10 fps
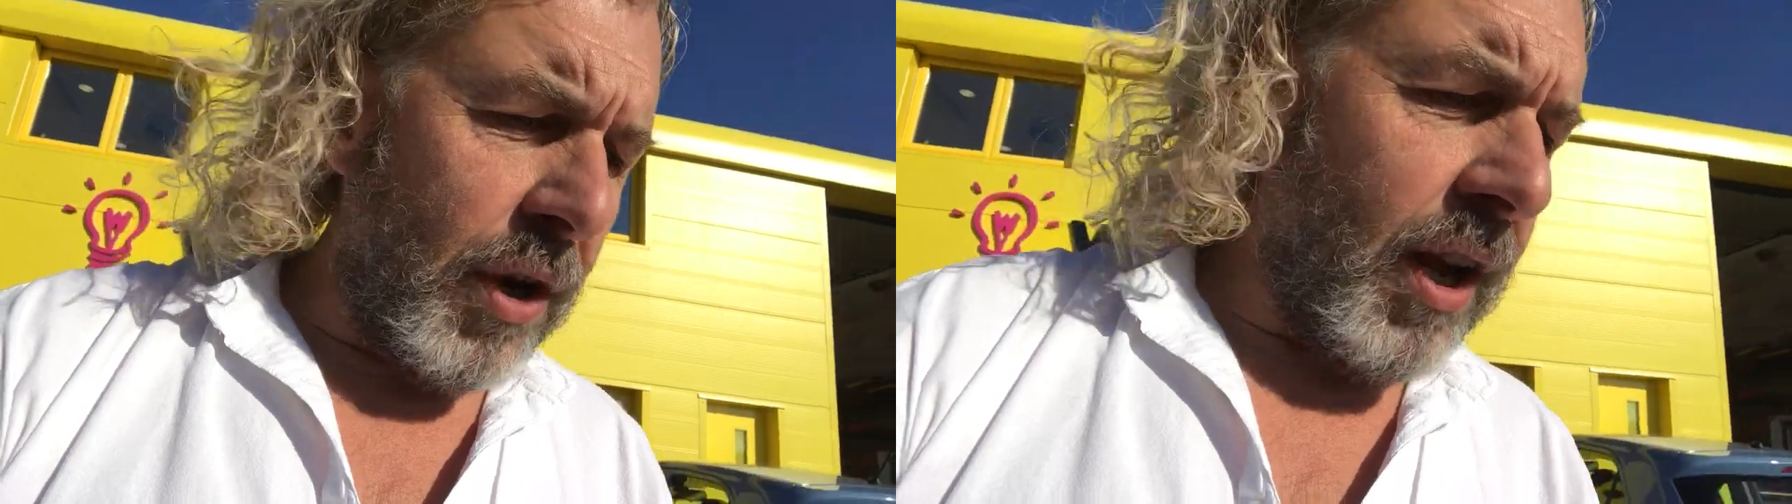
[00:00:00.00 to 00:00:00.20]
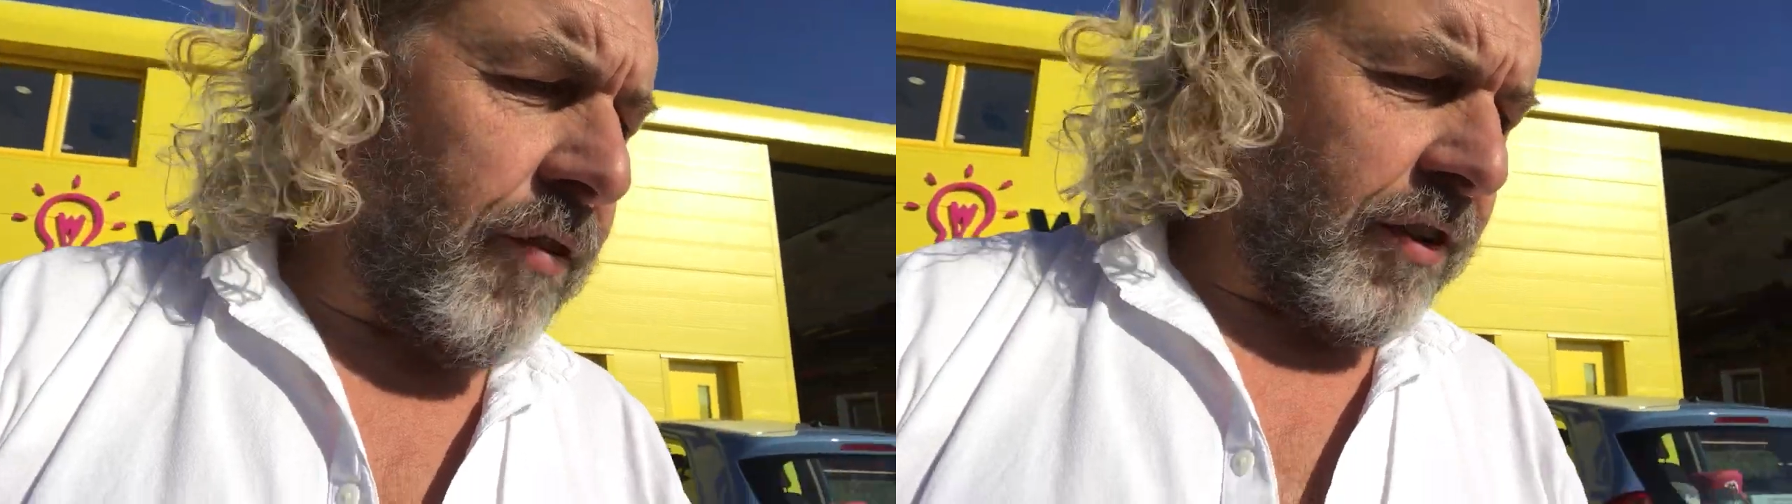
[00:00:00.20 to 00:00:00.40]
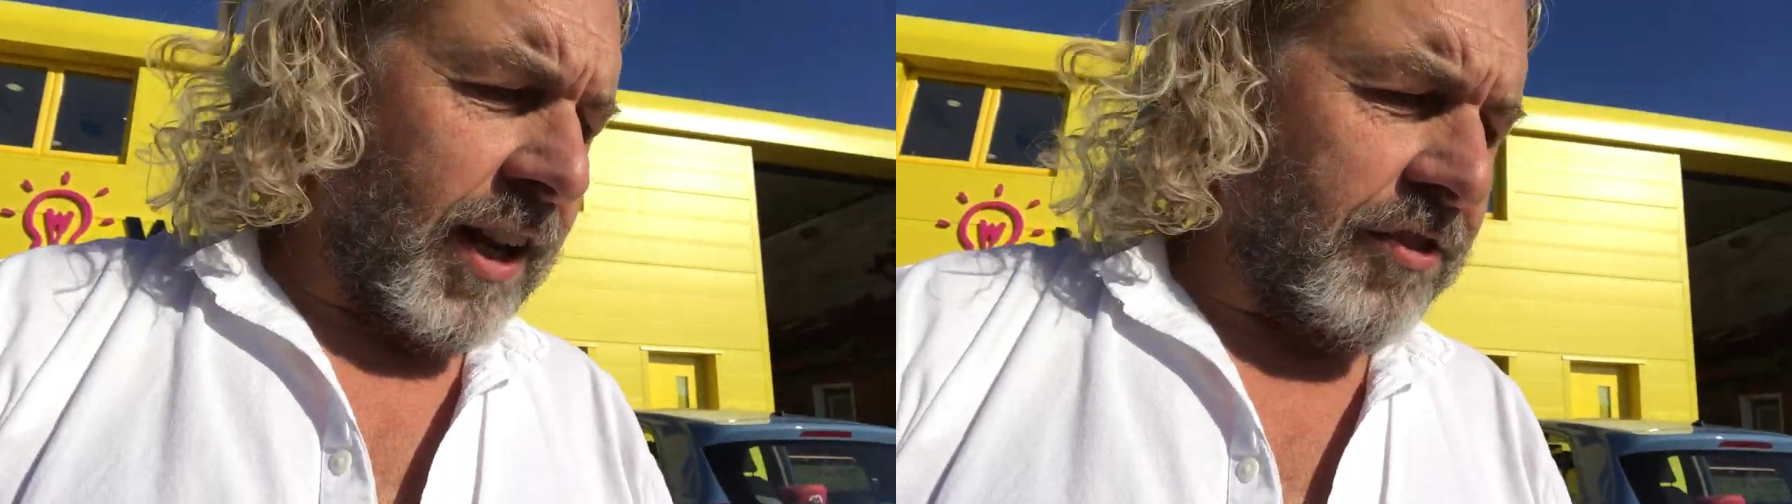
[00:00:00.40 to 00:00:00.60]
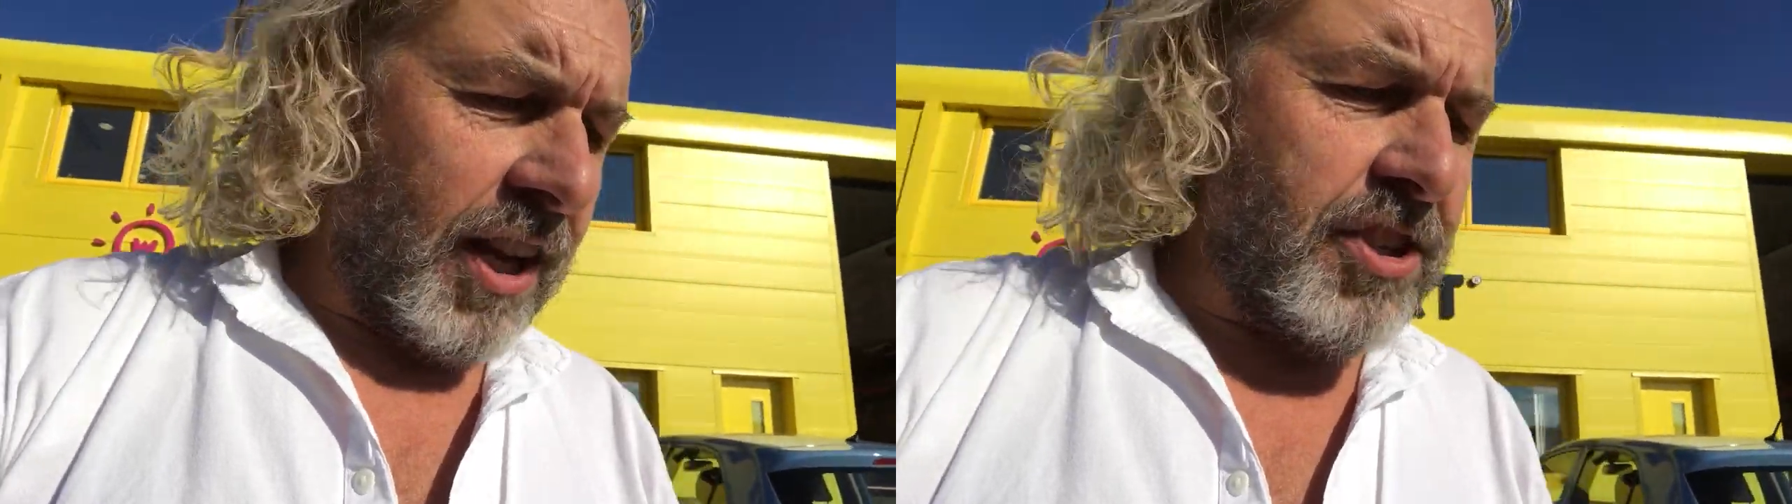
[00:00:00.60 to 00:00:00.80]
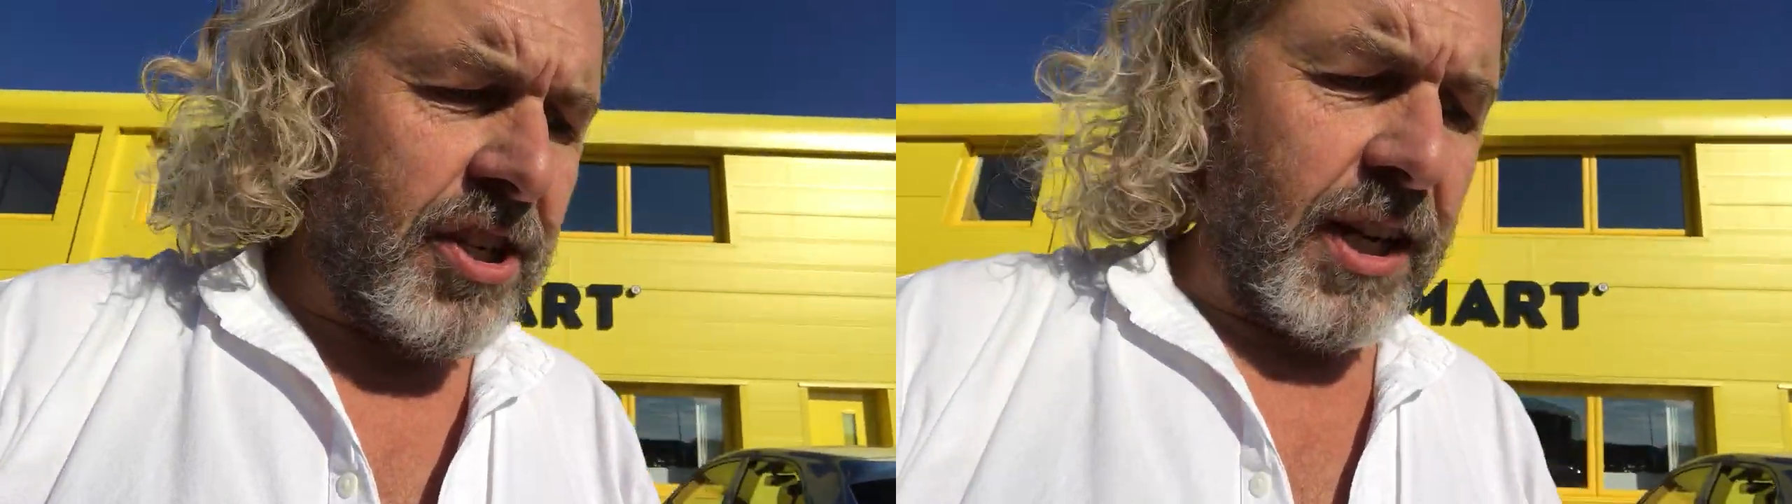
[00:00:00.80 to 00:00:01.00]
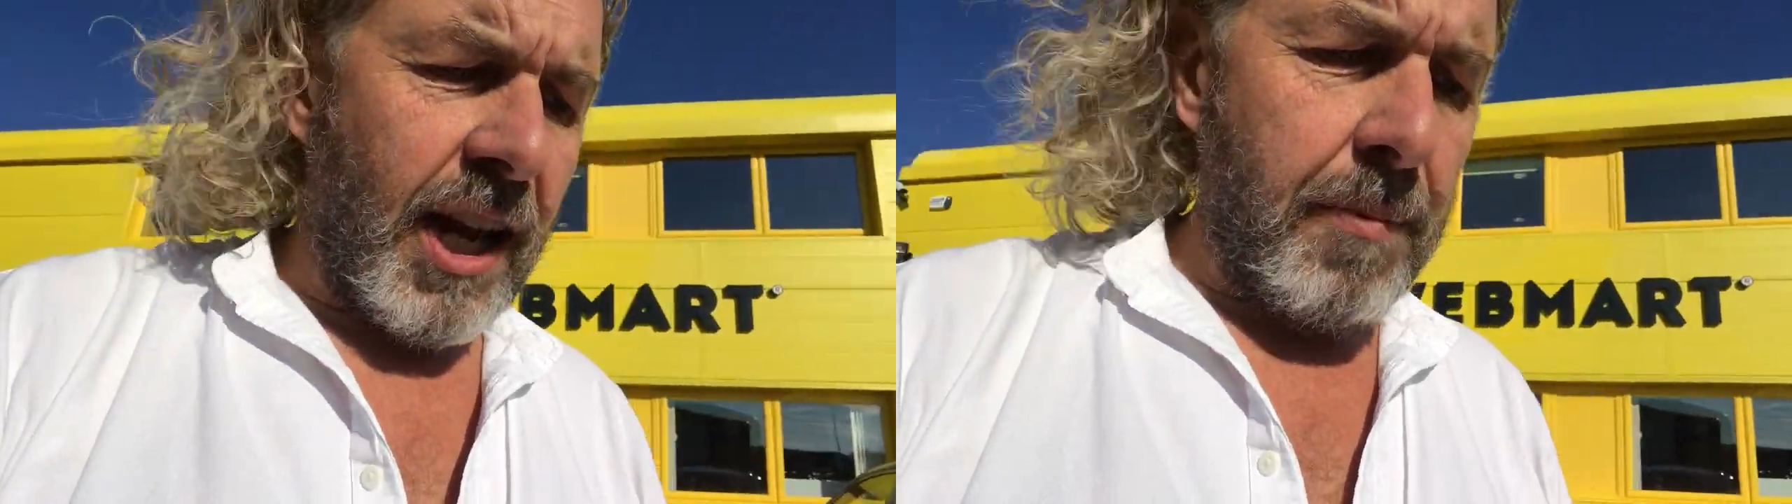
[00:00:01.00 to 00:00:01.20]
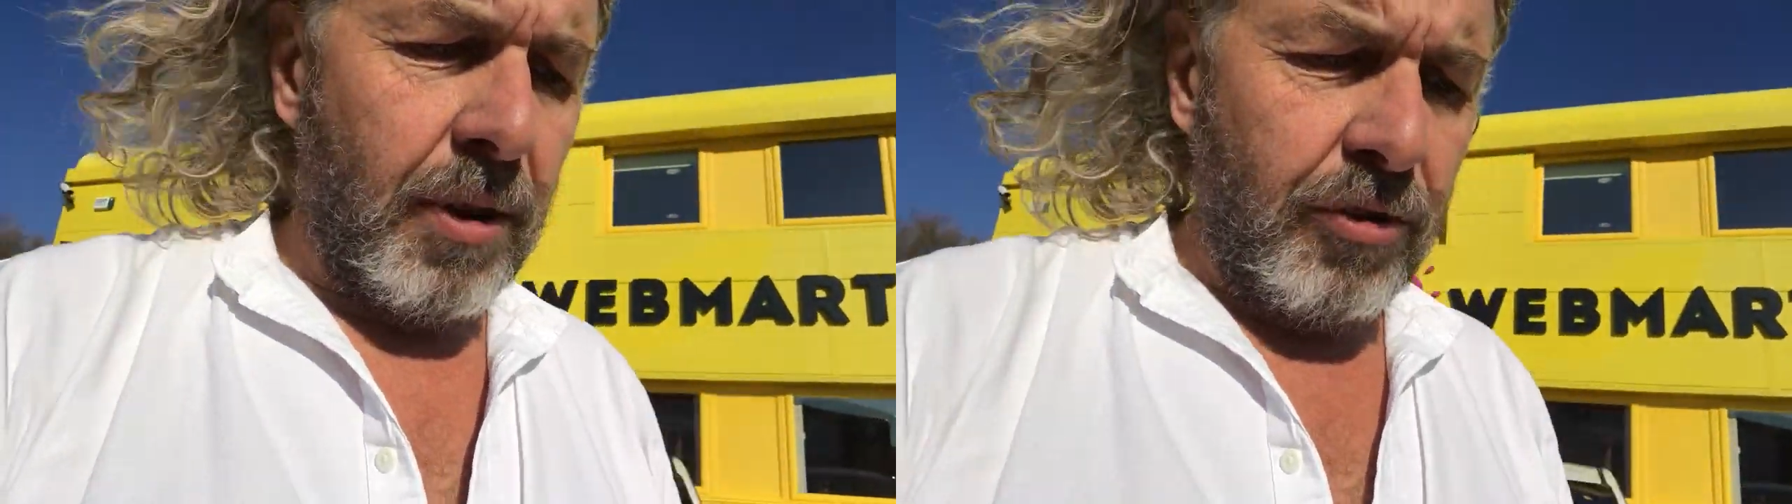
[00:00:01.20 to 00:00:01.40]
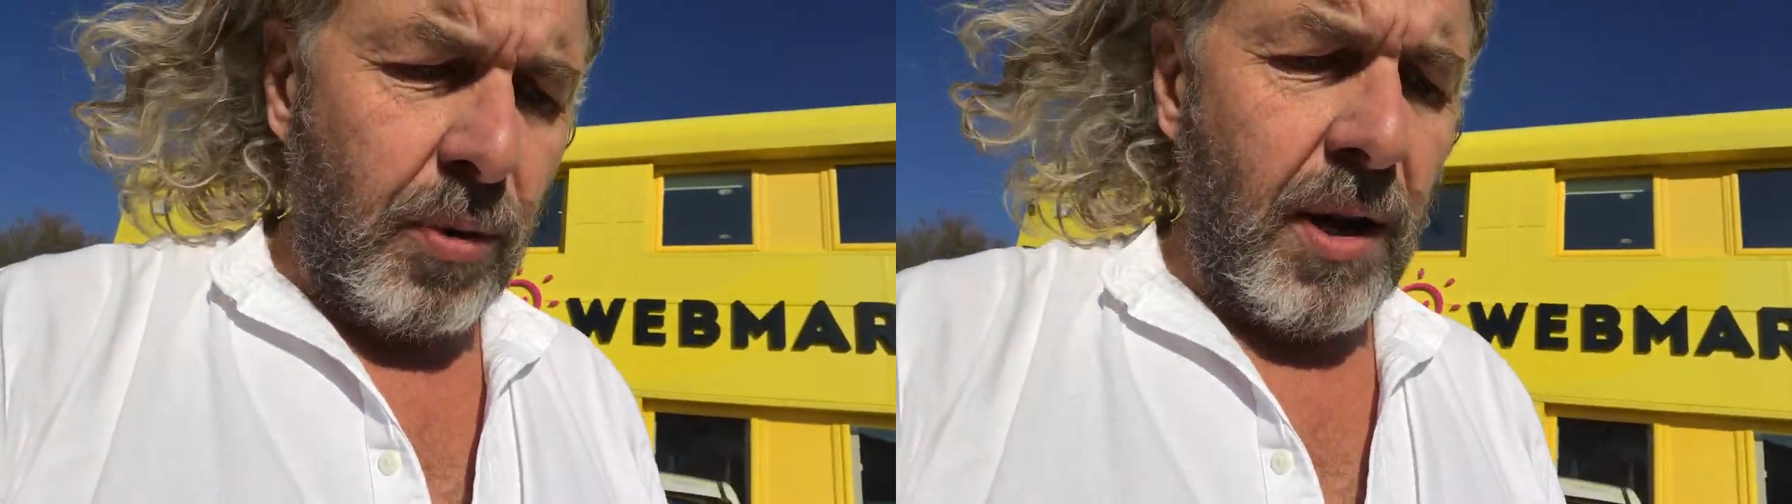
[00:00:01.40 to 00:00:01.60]
run it off an extension
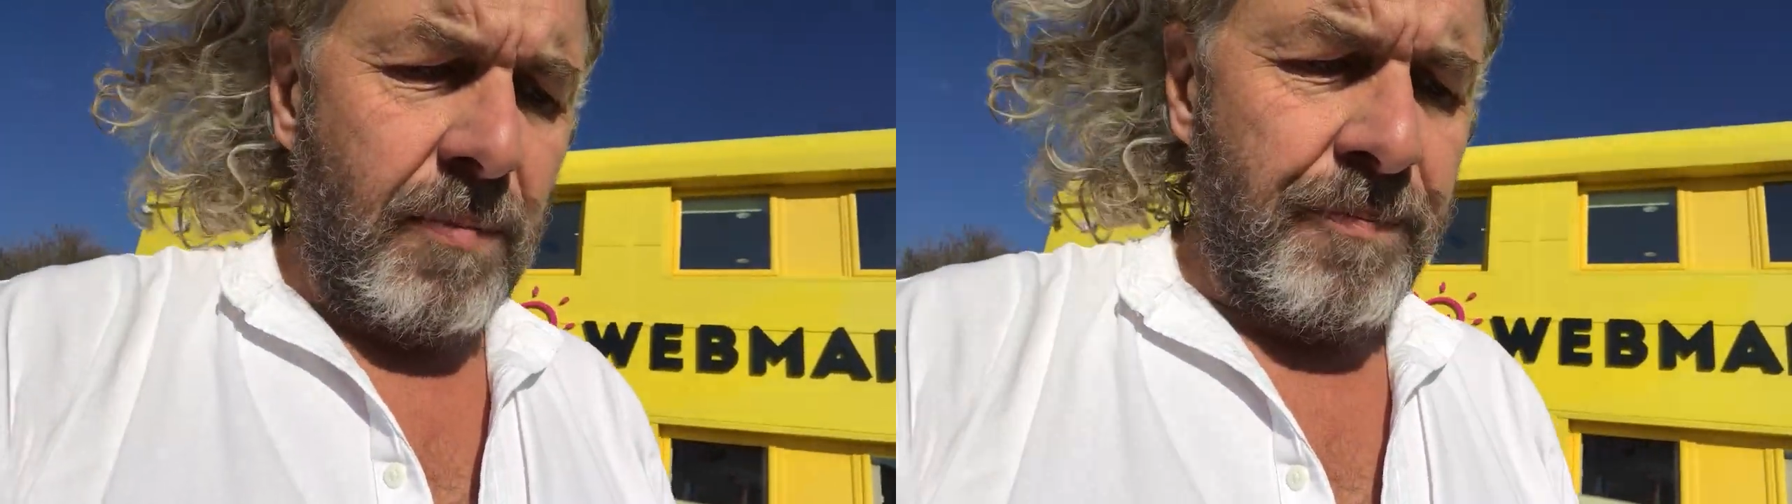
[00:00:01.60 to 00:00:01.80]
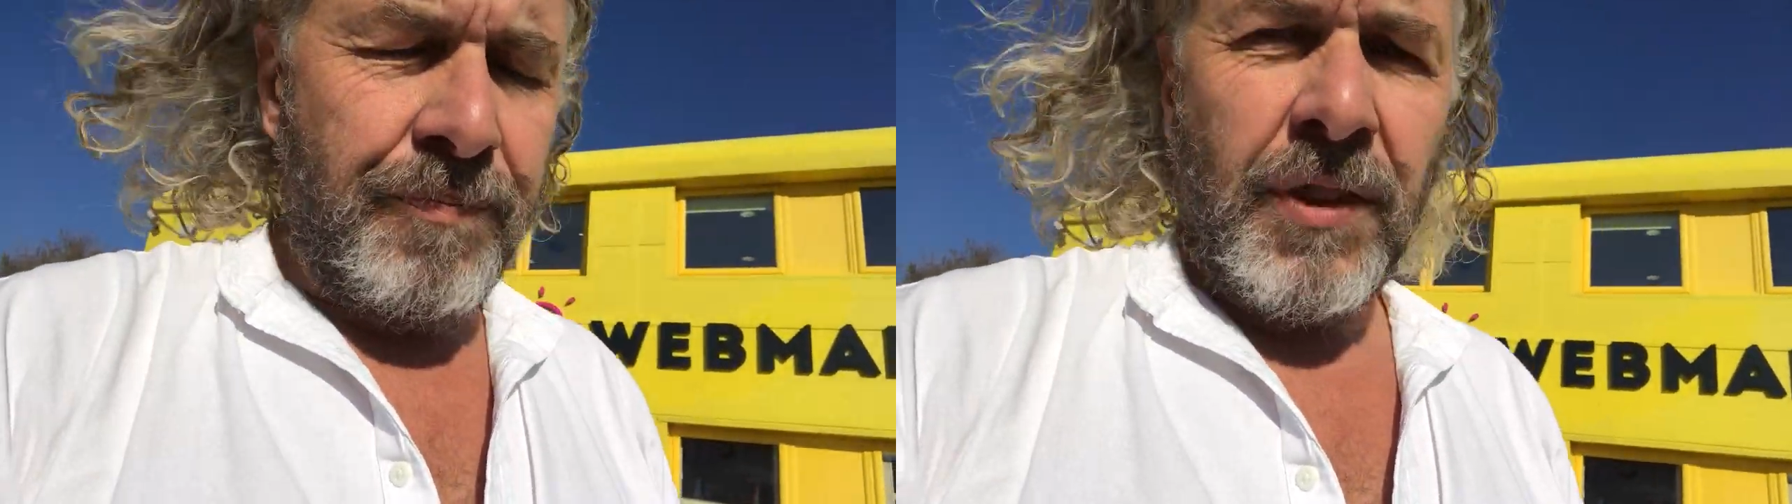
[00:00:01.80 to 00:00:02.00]
cable as well,